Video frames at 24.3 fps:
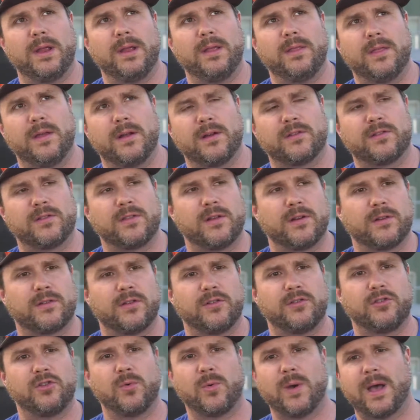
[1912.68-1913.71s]
there's
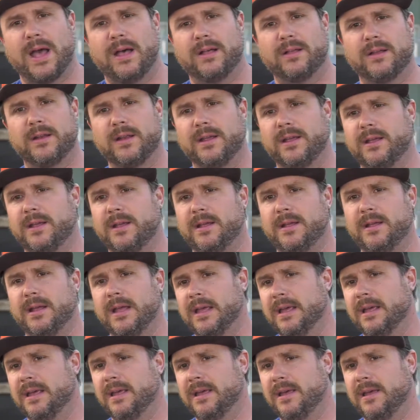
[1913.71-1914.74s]
a duality
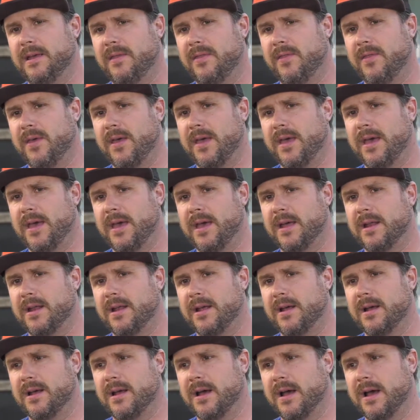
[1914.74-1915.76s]
in that
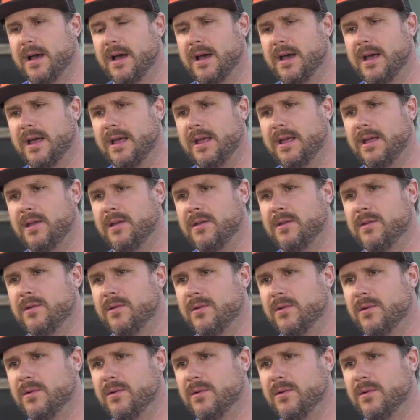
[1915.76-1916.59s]
I